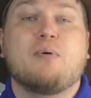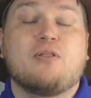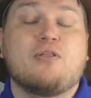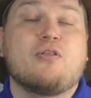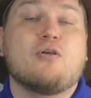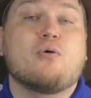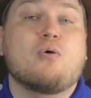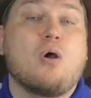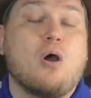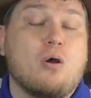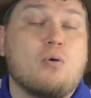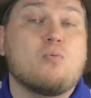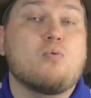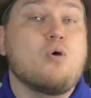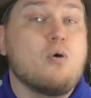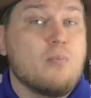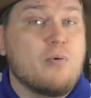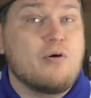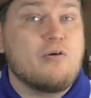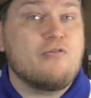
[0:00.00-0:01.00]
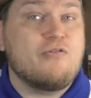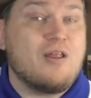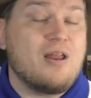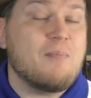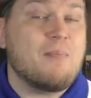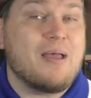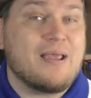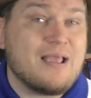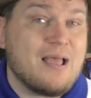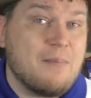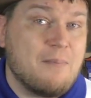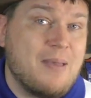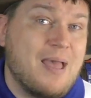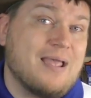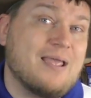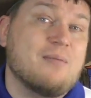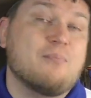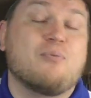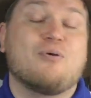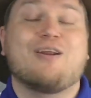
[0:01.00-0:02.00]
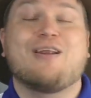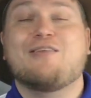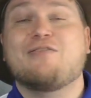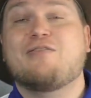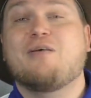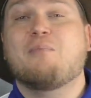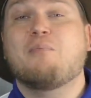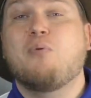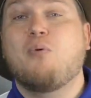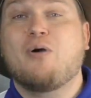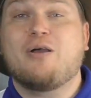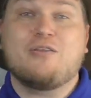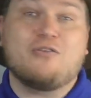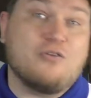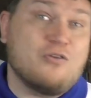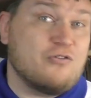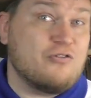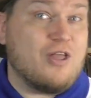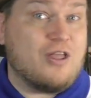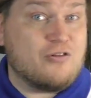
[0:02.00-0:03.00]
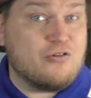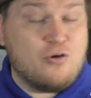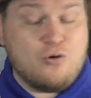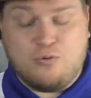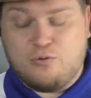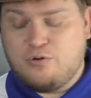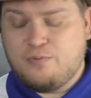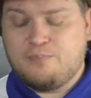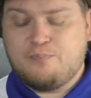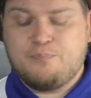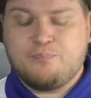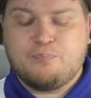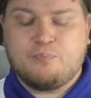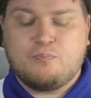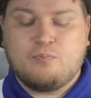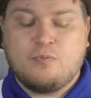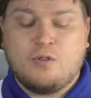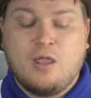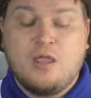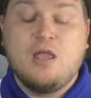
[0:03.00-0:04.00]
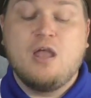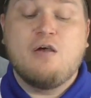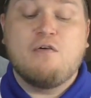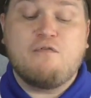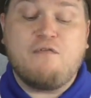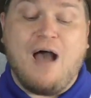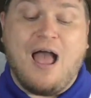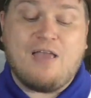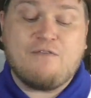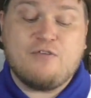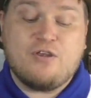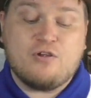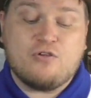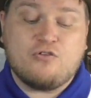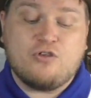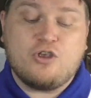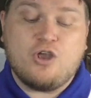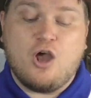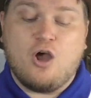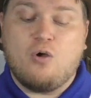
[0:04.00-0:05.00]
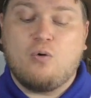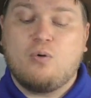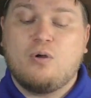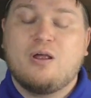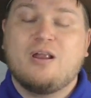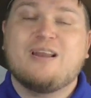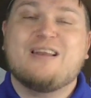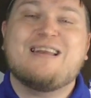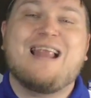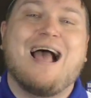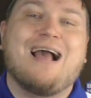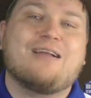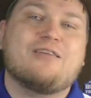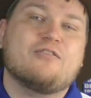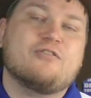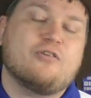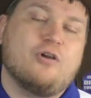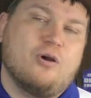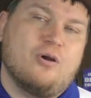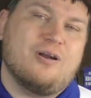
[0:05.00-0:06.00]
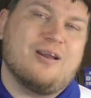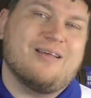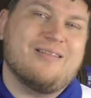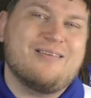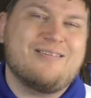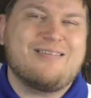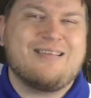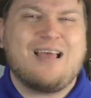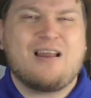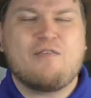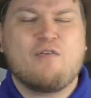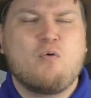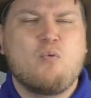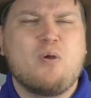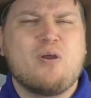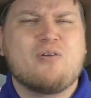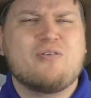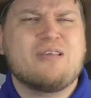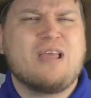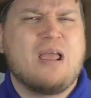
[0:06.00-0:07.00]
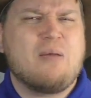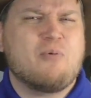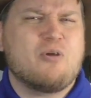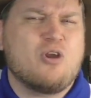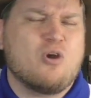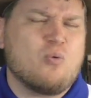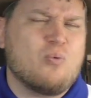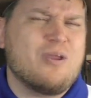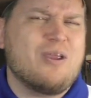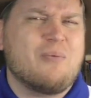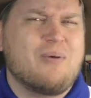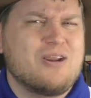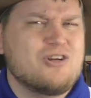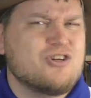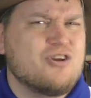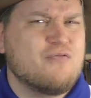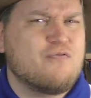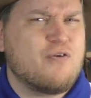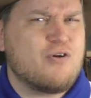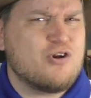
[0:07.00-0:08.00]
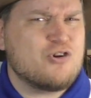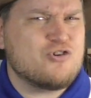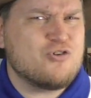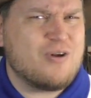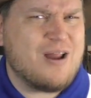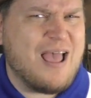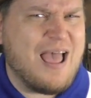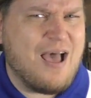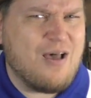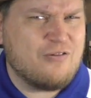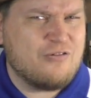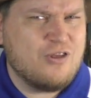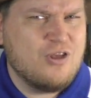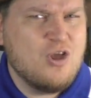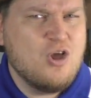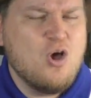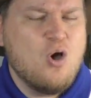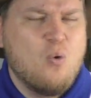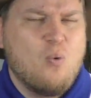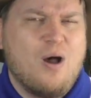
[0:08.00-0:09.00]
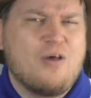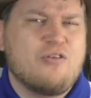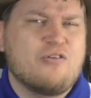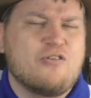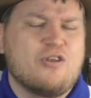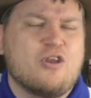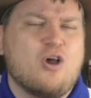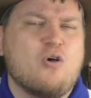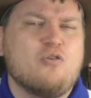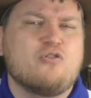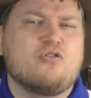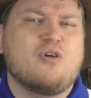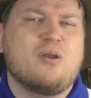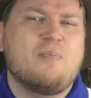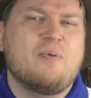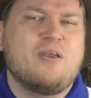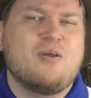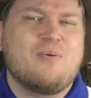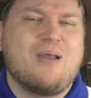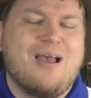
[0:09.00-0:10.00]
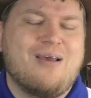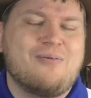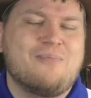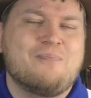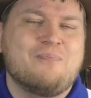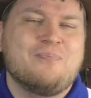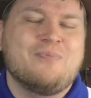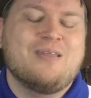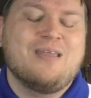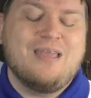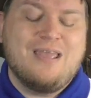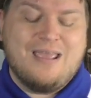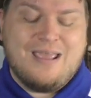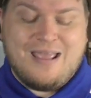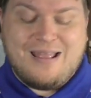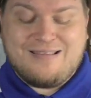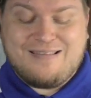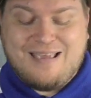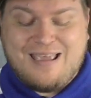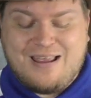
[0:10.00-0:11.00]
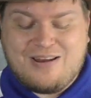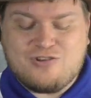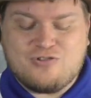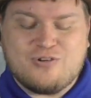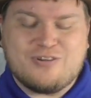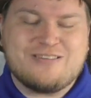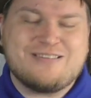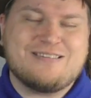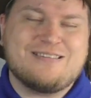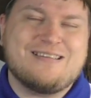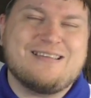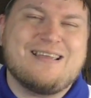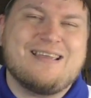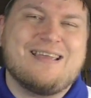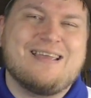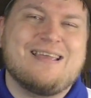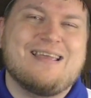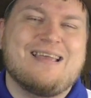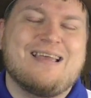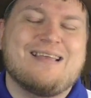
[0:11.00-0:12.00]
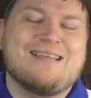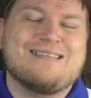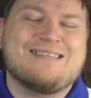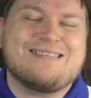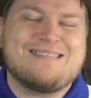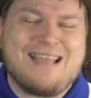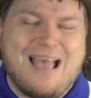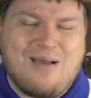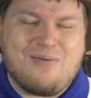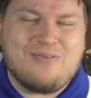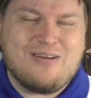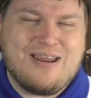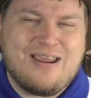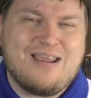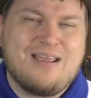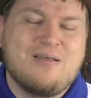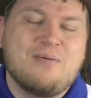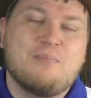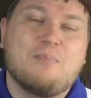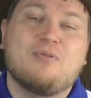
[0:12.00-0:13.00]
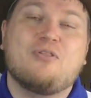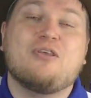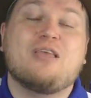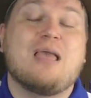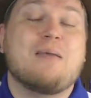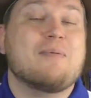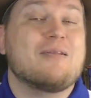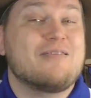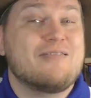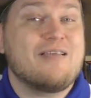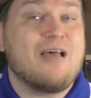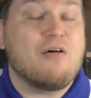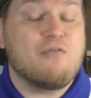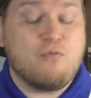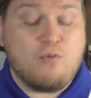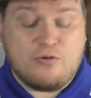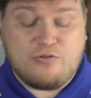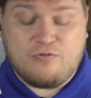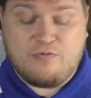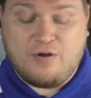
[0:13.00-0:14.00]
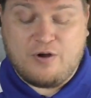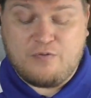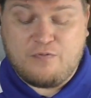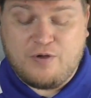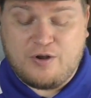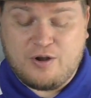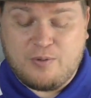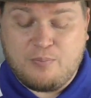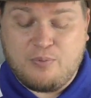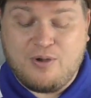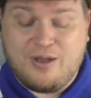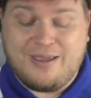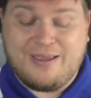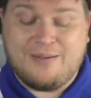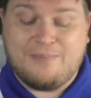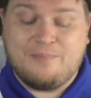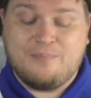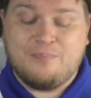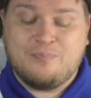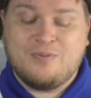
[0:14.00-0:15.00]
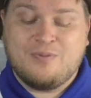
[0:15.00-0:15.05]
but there are rumors that it might come back in print at some point, so stay tuned. 5 years ago, Nocturna. This is kind of a weird game where you're rearranging furniture in a house while there's a ghost creeping around. It's interesting sounding, but the game itself wasn't very fun to play.